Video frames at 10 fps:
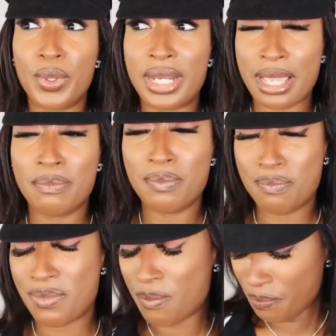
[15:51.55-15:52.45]
But like
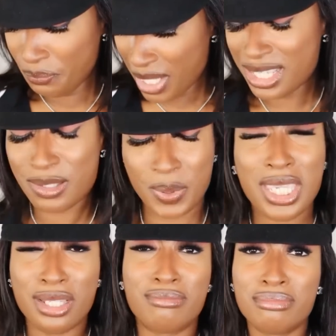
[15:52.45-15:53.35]
is
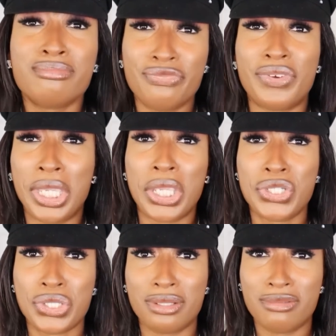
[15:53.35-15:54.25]
speaking
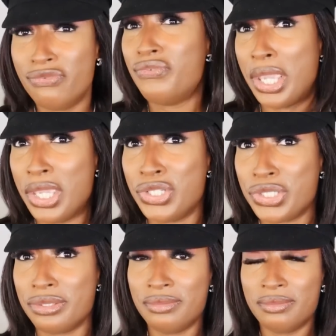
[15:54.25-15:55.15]
vacation, vacation.